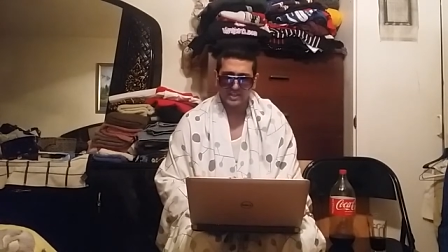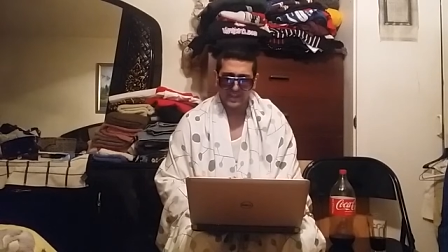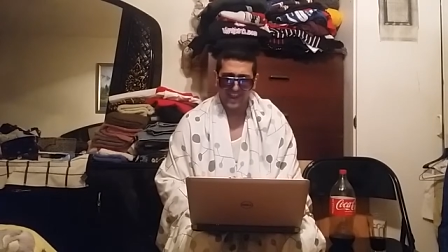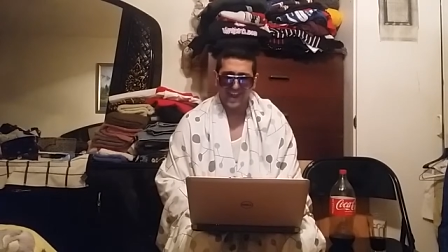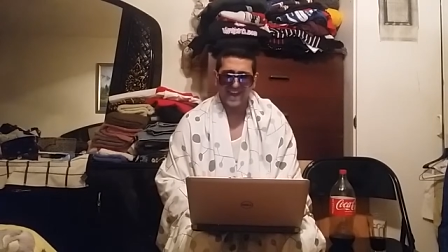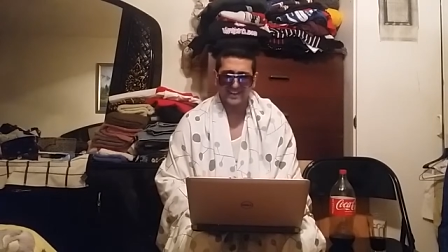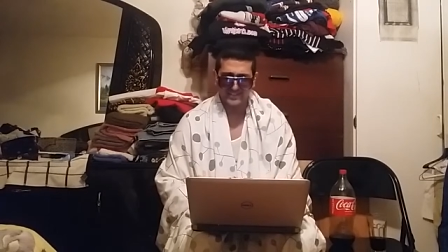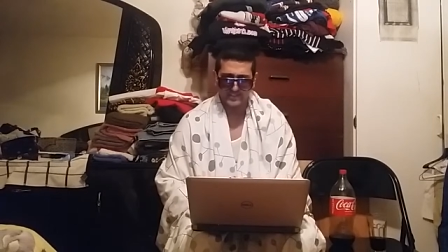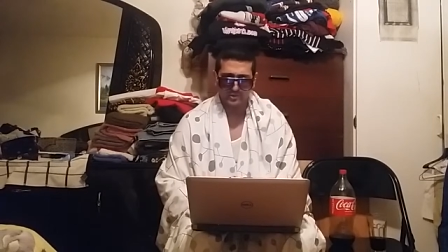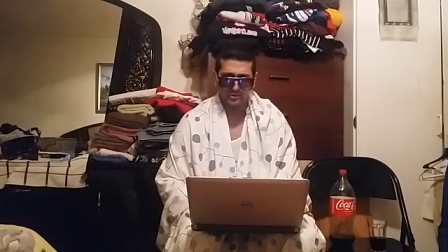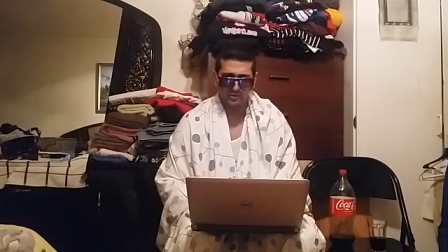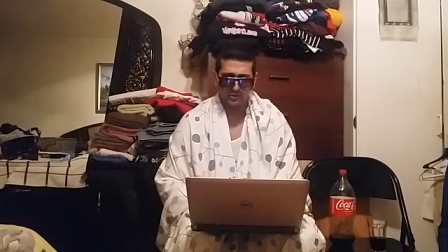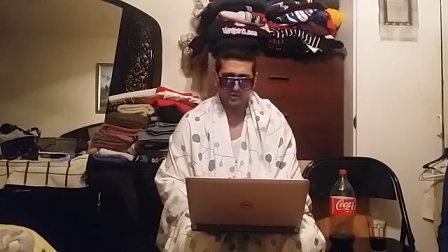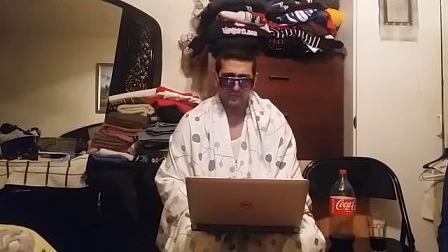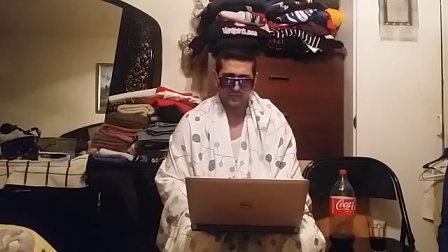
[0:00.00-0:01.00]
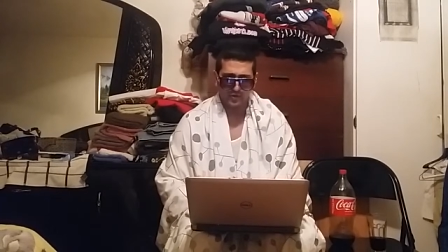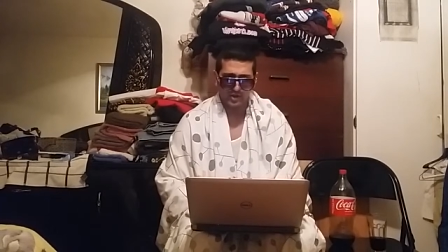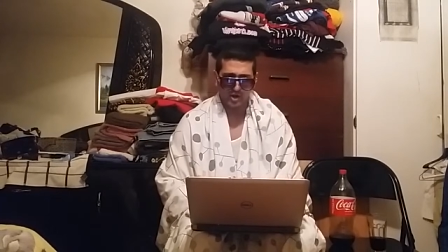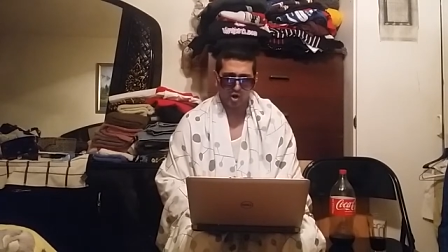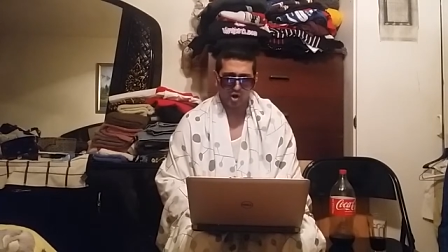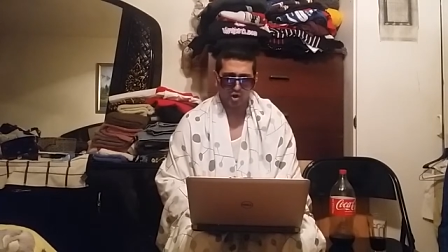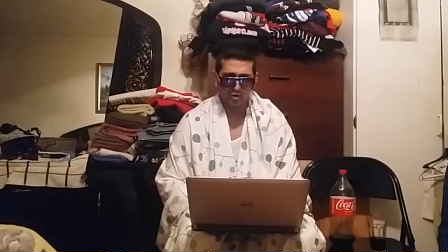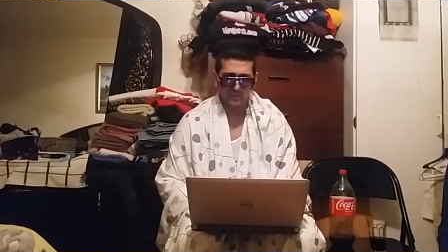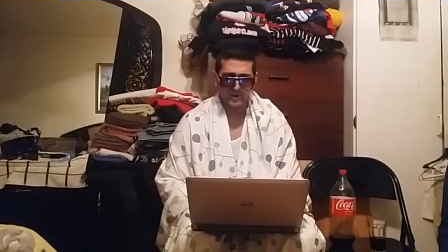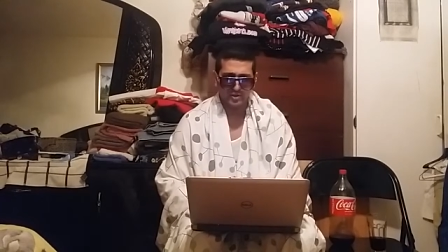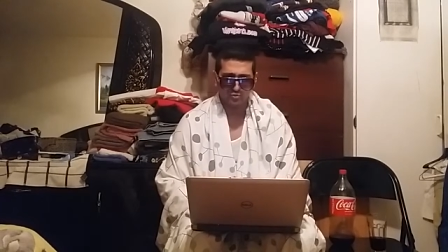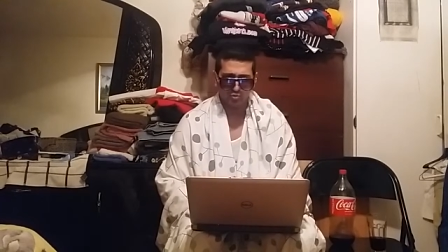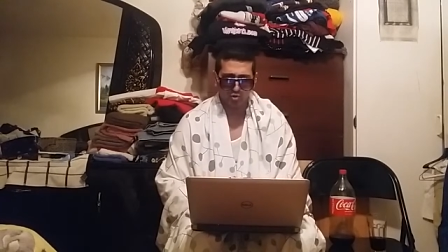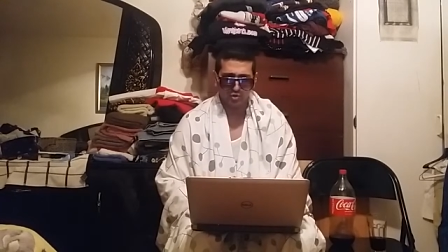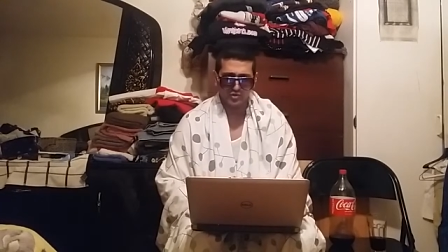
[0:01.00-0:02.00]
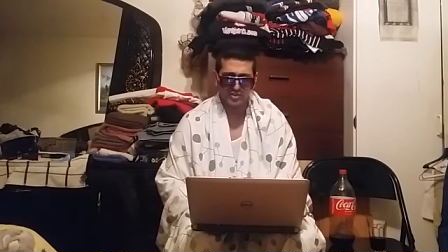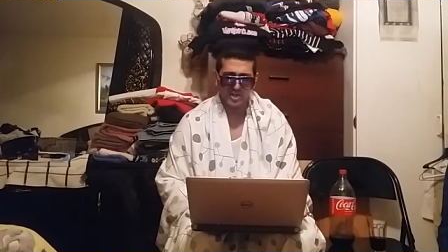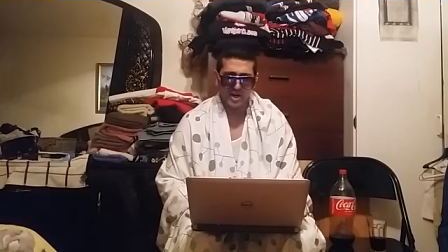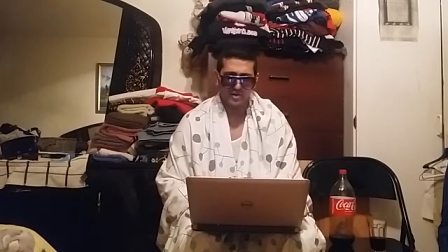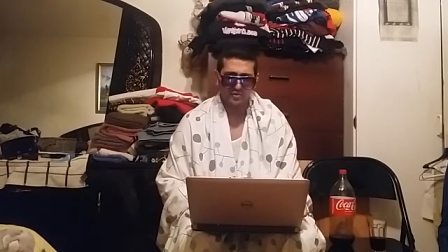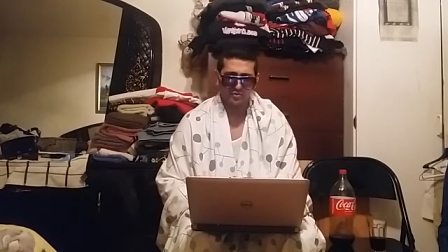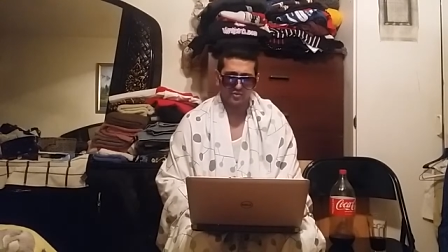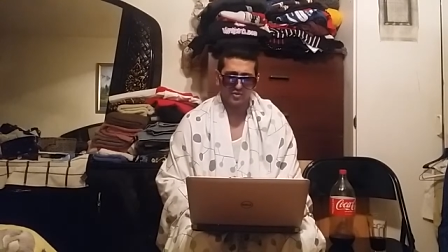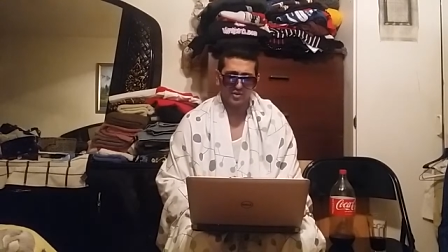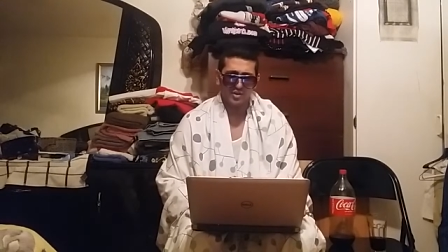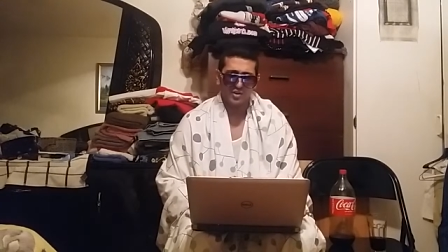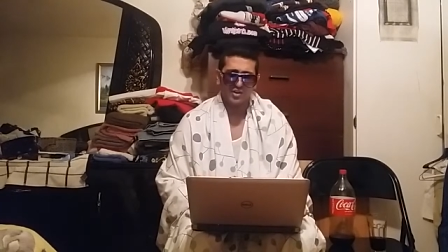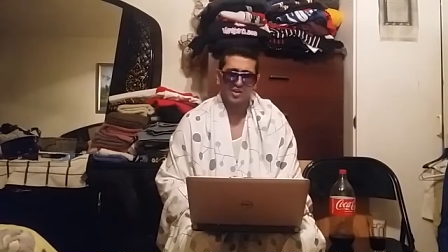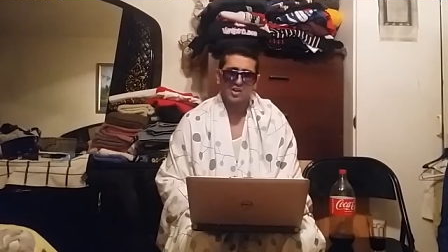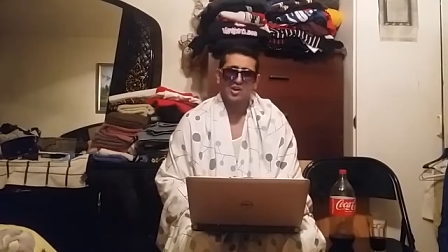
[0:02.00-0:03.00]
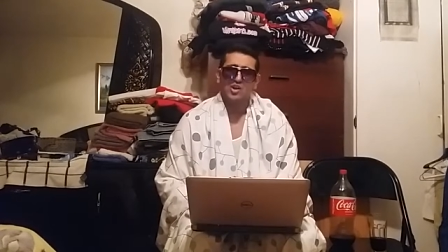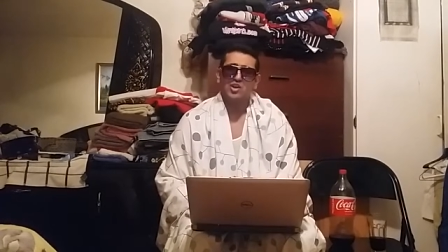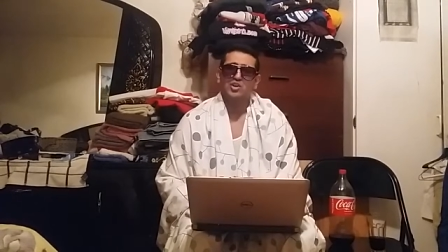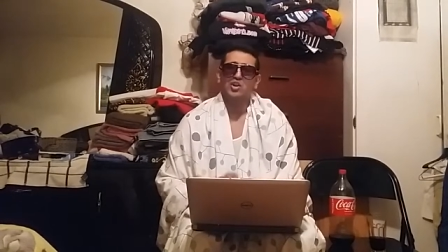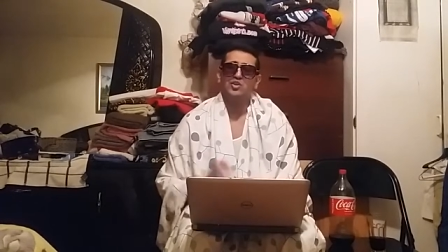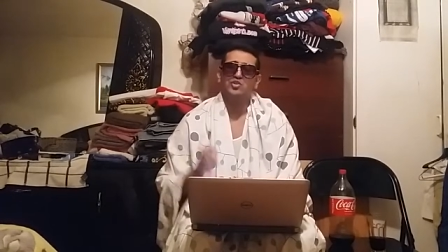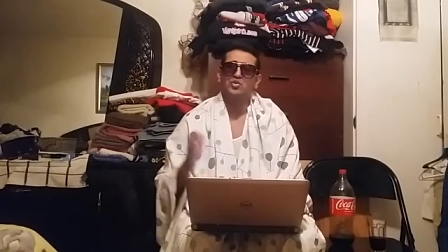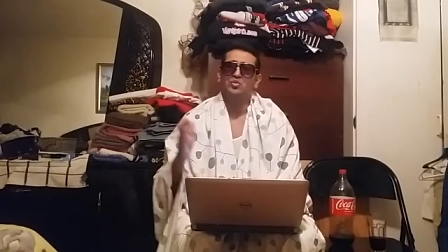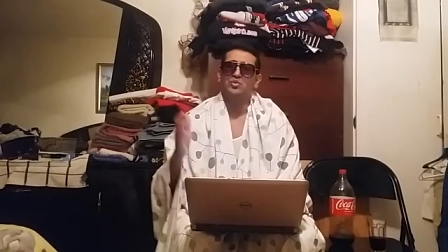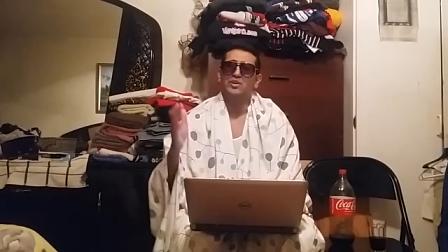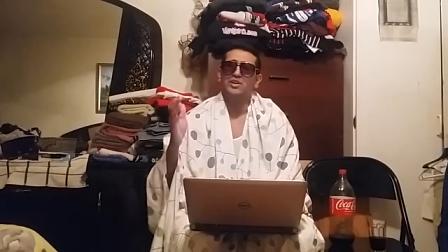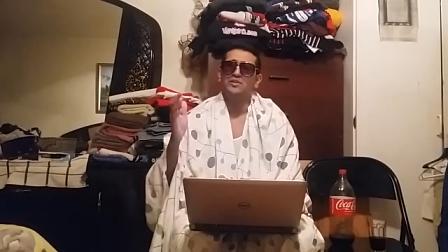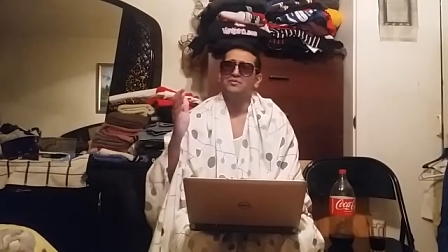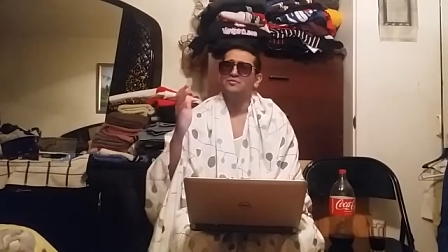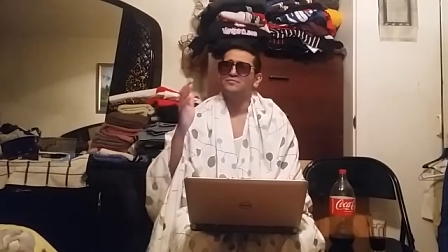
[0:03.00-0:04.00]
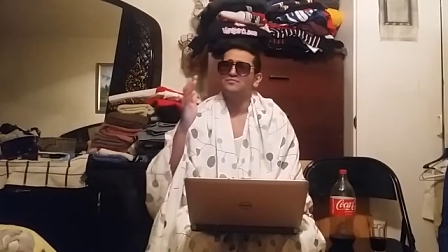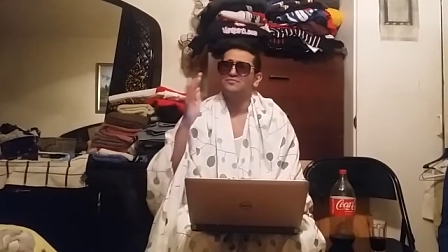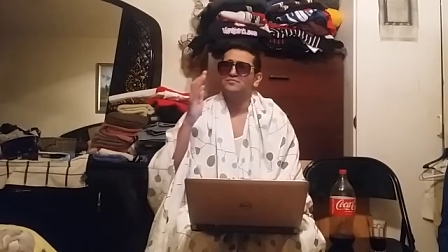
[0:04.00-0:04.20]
Castle for the ROH World title. You're doing...